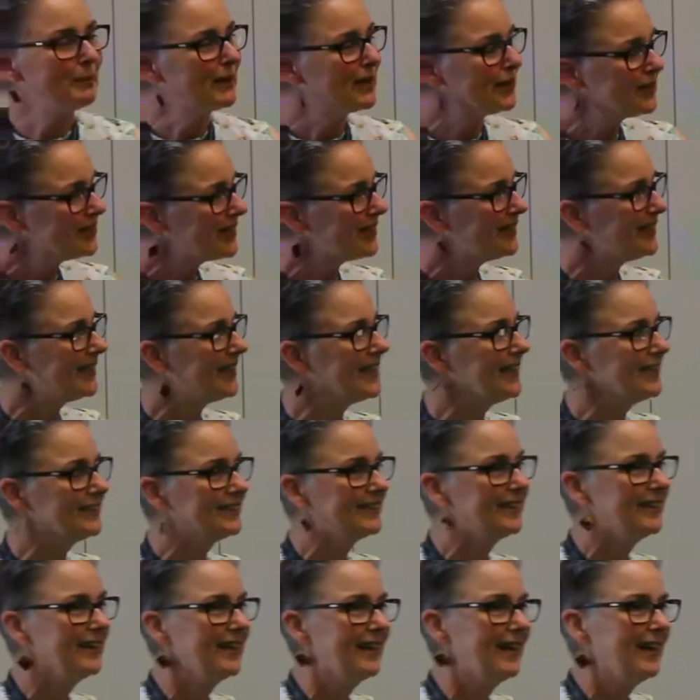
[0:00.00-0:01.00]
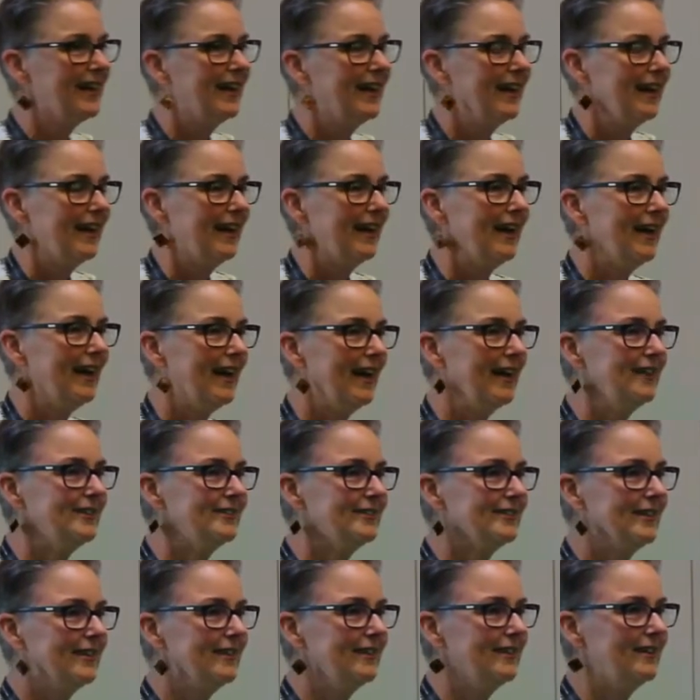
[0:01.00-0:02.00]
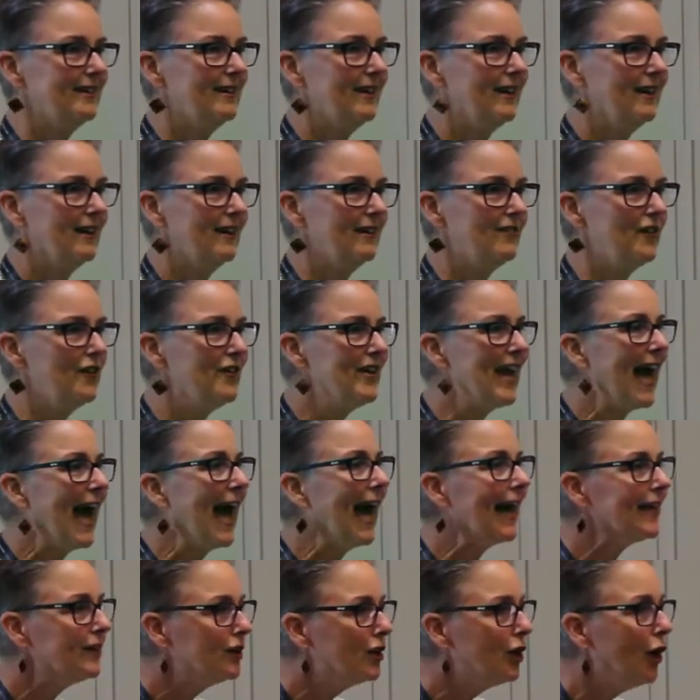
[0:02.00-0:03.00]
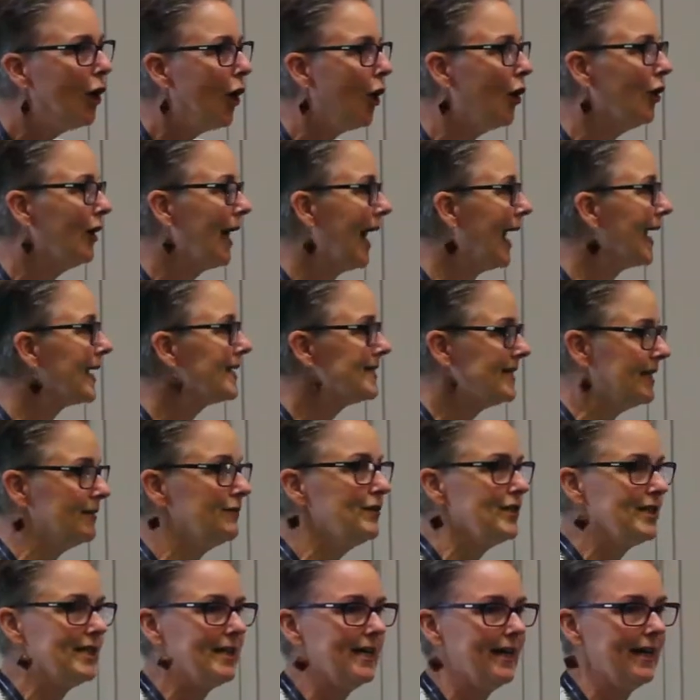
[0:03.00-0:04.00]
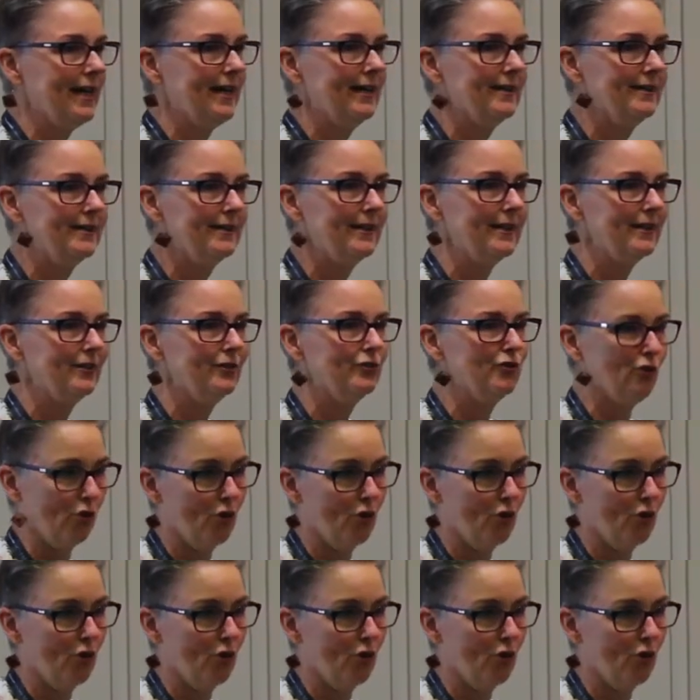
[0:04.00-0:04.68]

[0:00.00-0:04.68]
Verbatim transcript: because I think it's it's a, a very analog activity, isn't it,